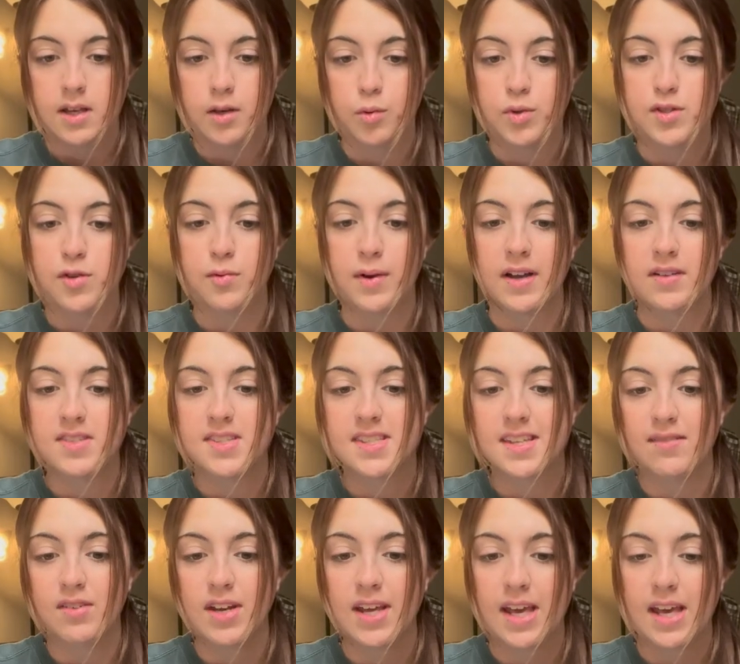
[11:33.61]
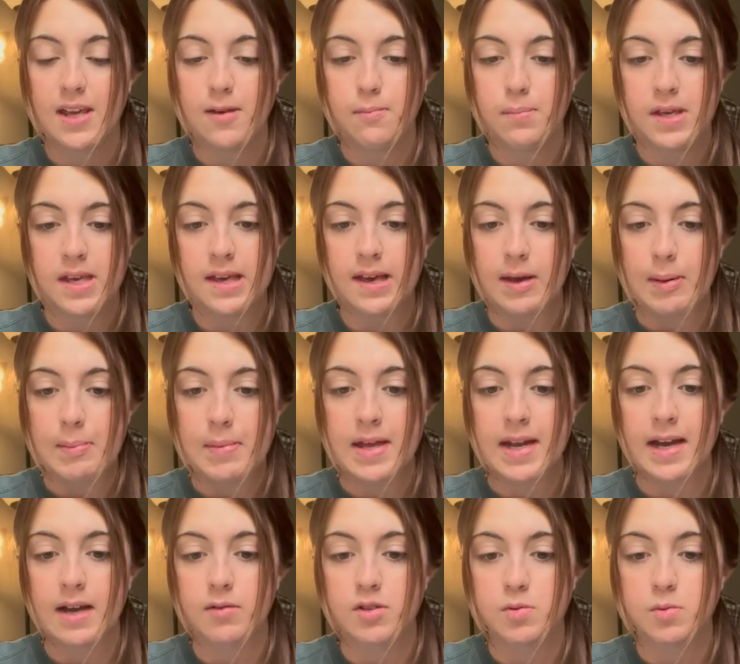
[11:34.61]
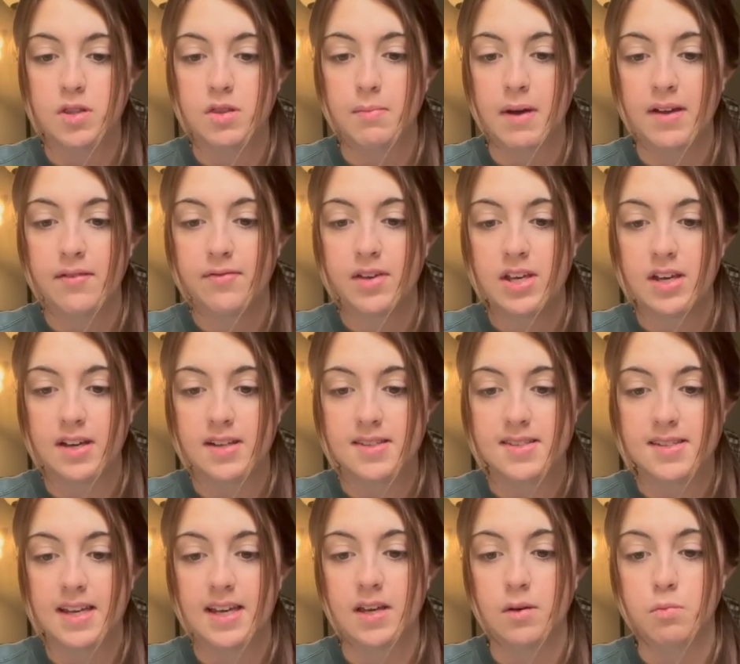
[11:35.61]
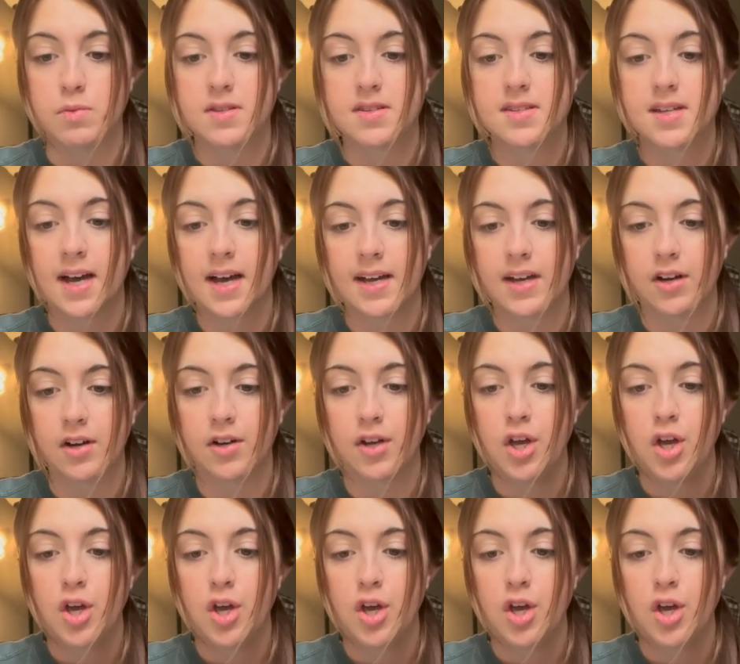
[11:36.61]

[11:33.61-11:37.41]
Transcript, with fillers: It was around 7 to 8 p.m. and I was with my fiance and was tired